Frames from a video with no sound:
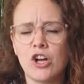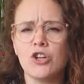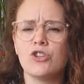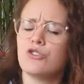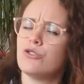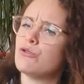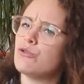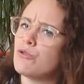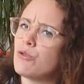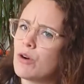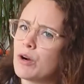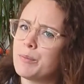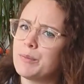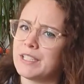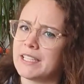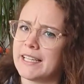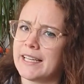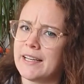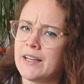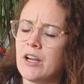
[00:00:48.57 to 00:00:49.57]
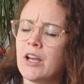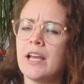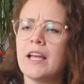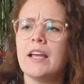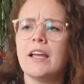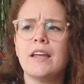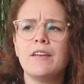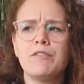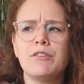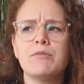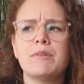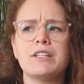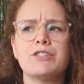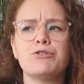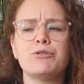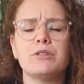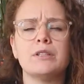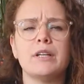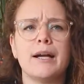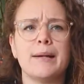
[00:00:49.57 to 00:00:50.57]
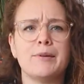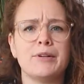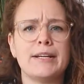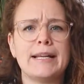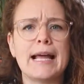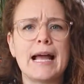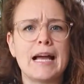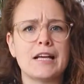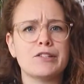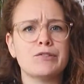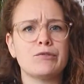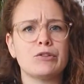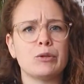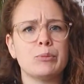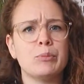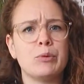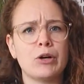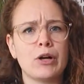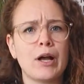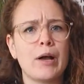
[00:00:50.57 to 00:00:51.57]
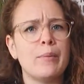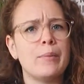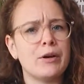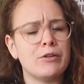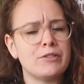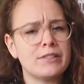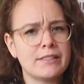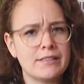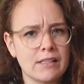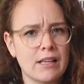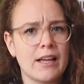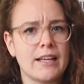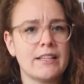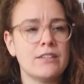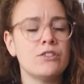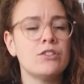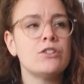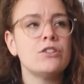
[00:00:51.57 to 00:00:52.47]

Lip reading: So normally, if you went to a library and asked for a book about science,